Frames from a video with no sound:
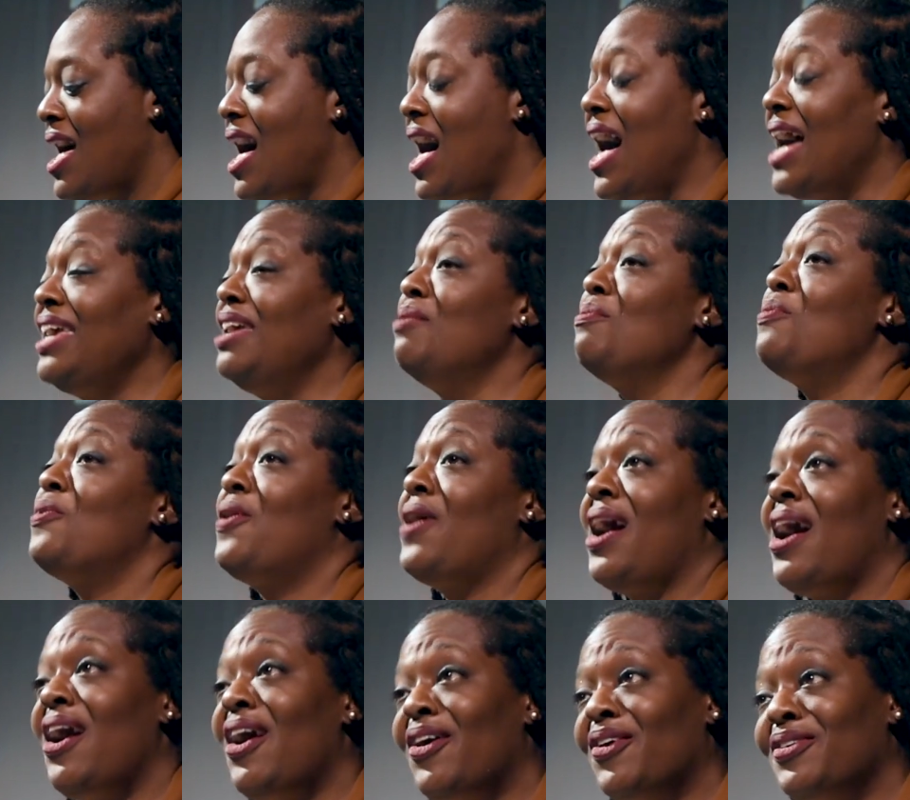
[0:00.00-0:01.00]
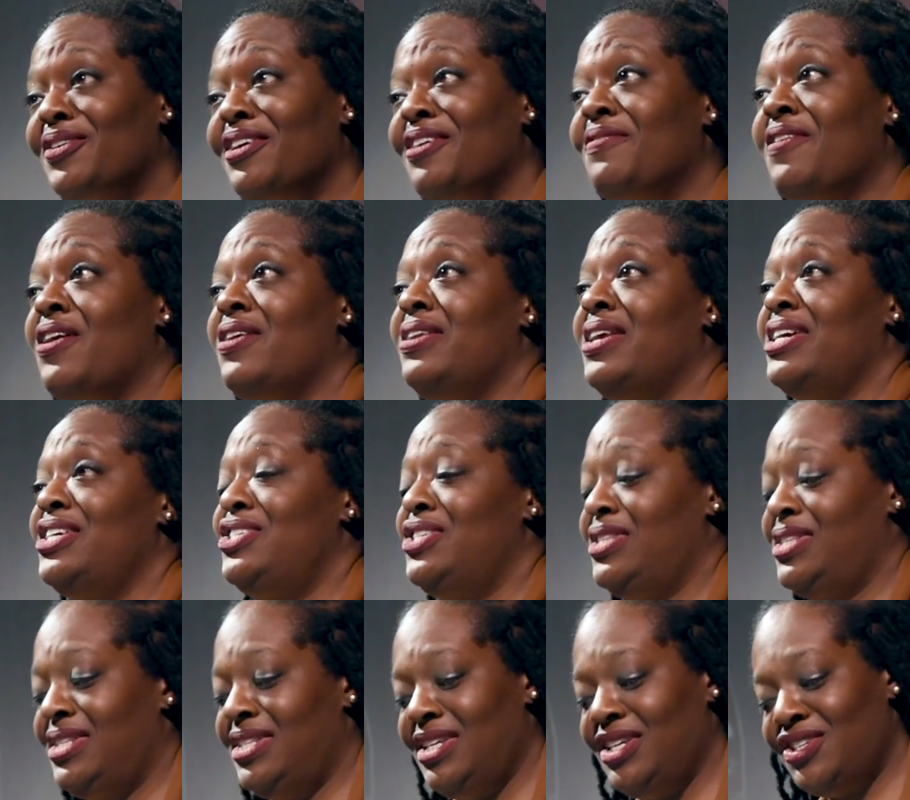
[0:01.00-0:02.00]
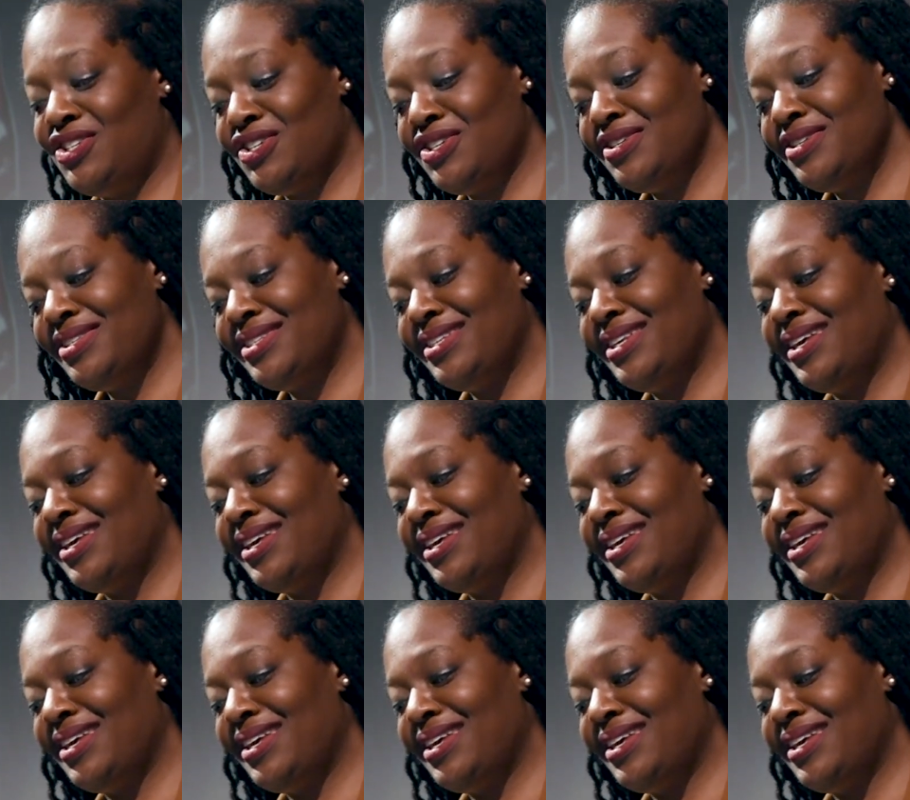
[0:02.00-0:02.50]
I am proud of our nation's teachers,